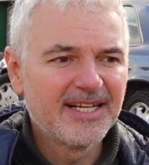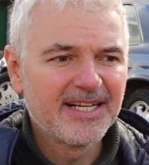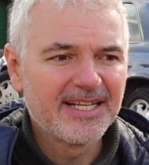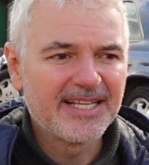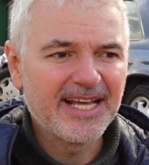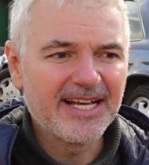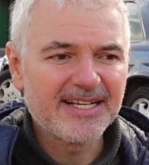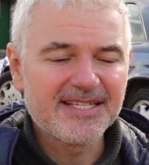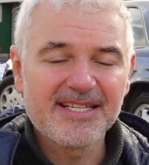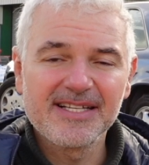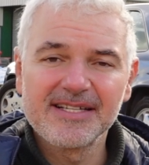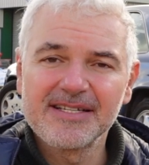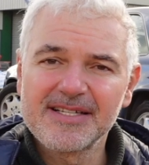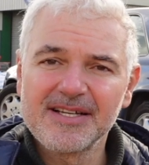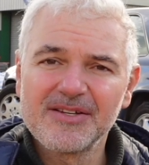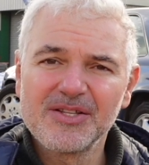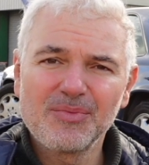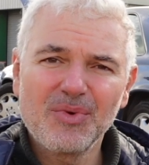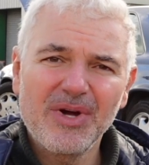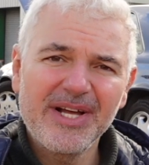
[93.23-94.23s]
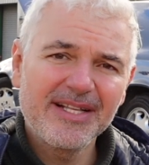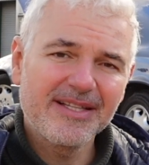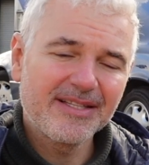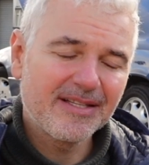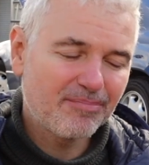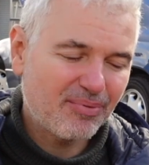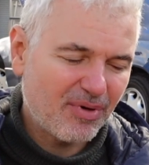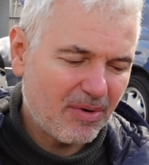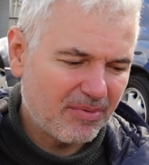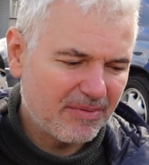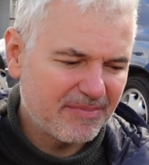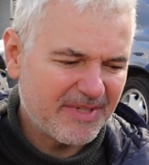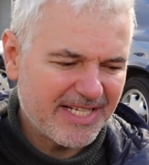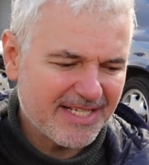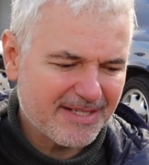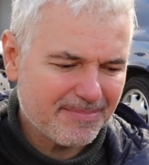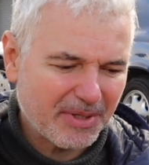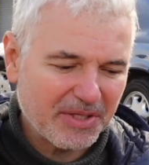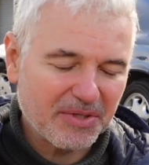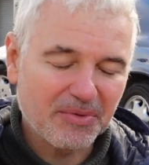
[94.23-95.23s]
Yes, so the problem
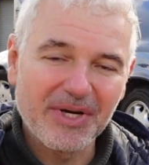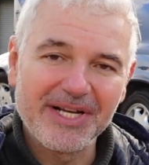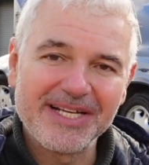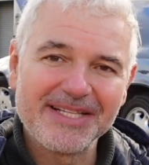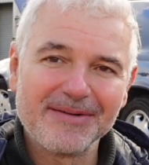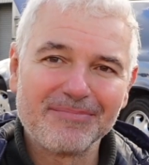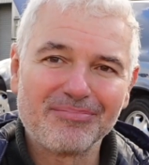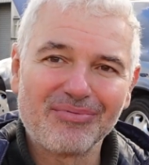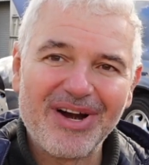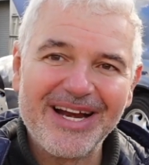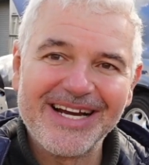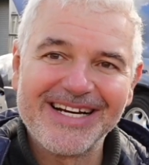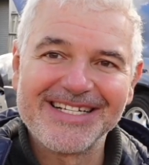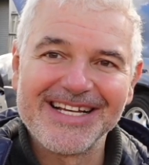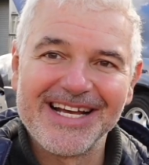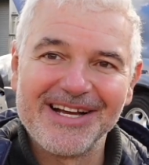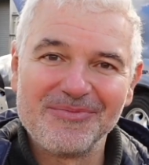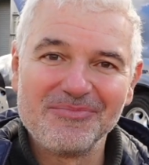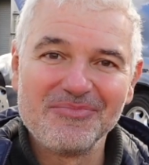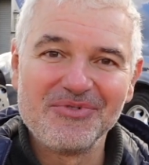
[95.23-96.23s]
is, by the way, the breakdown,